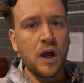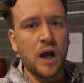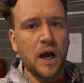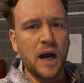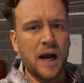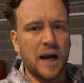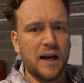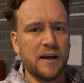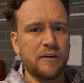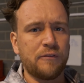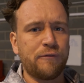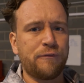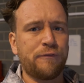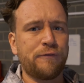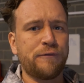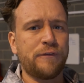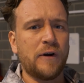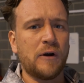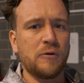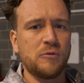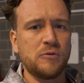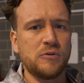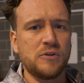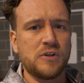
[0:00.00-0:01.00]
I've
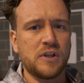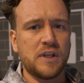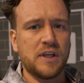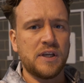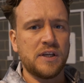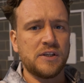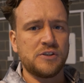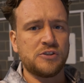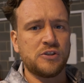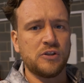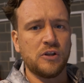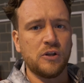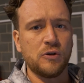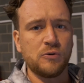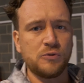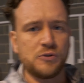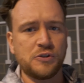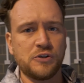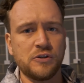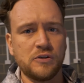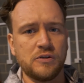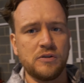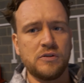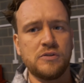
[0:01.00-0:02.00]
found a
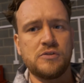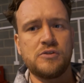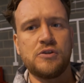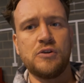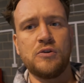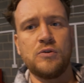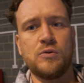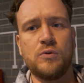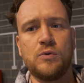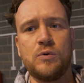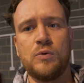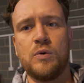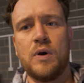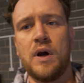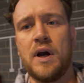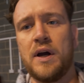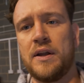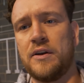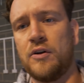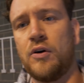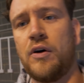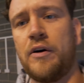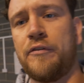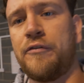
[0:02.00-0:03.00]
solution to,
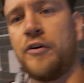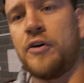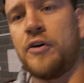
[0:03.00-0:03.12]
I know I've